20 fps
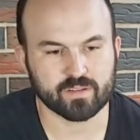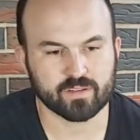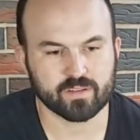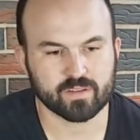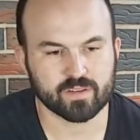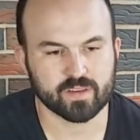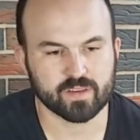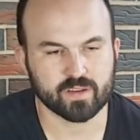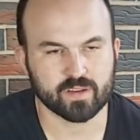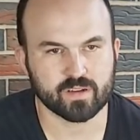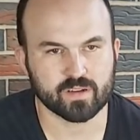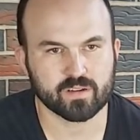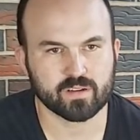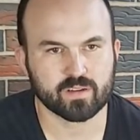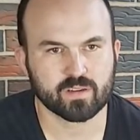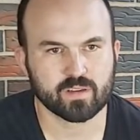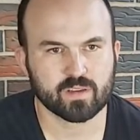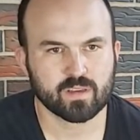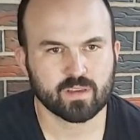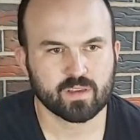The
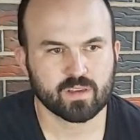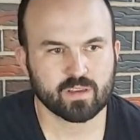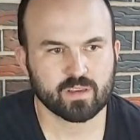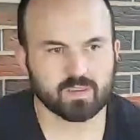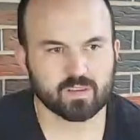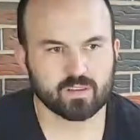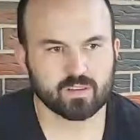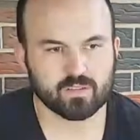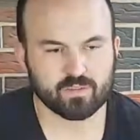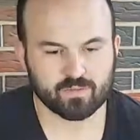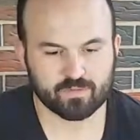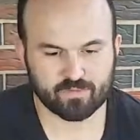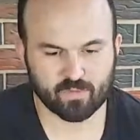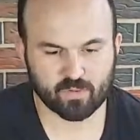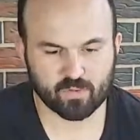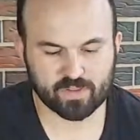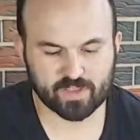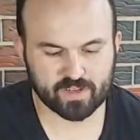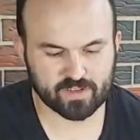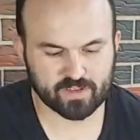
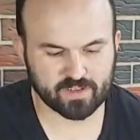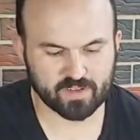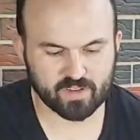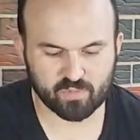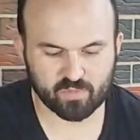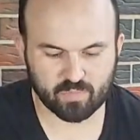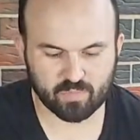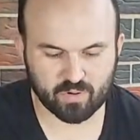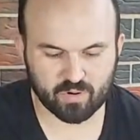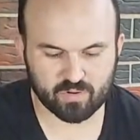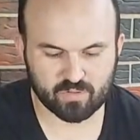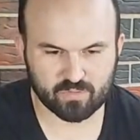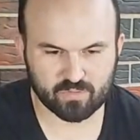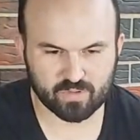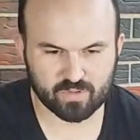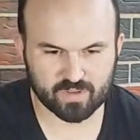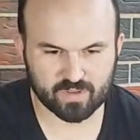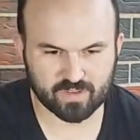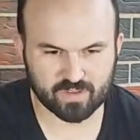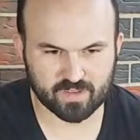fourth gear, broke
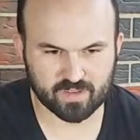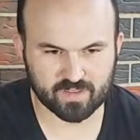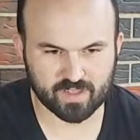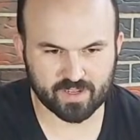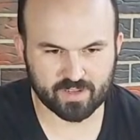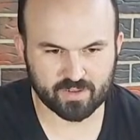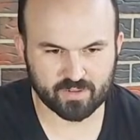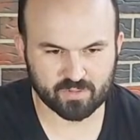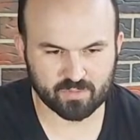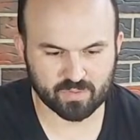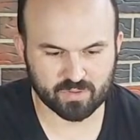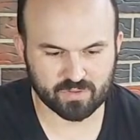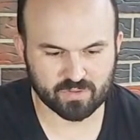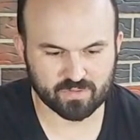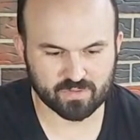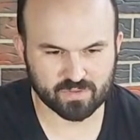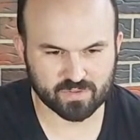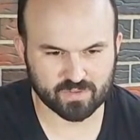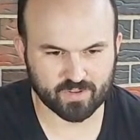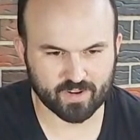when that dude in blue
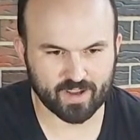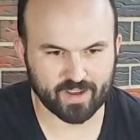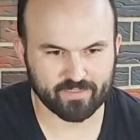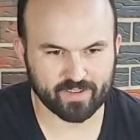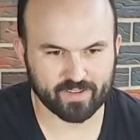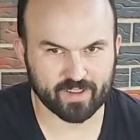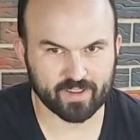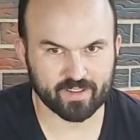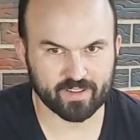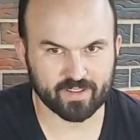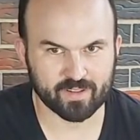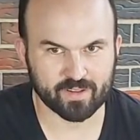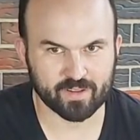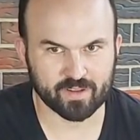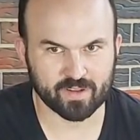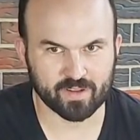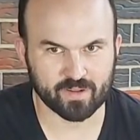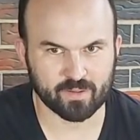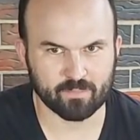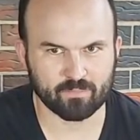was driving it, and
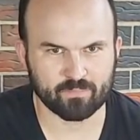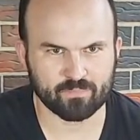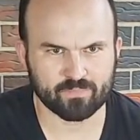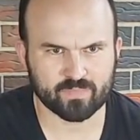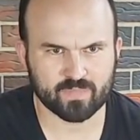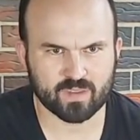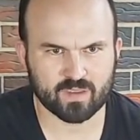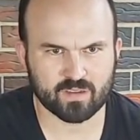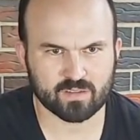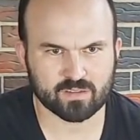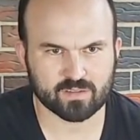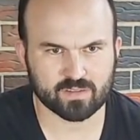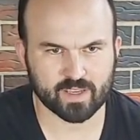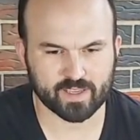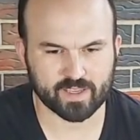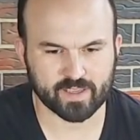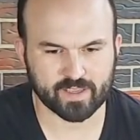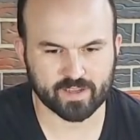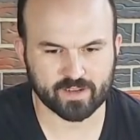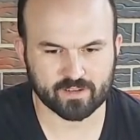then
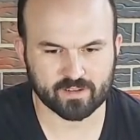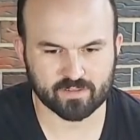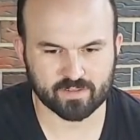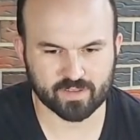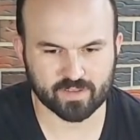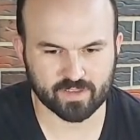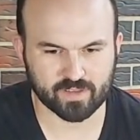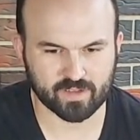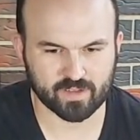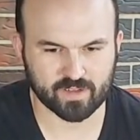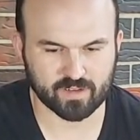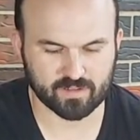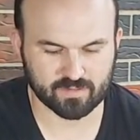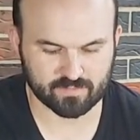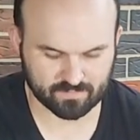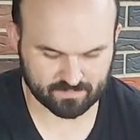second gear, the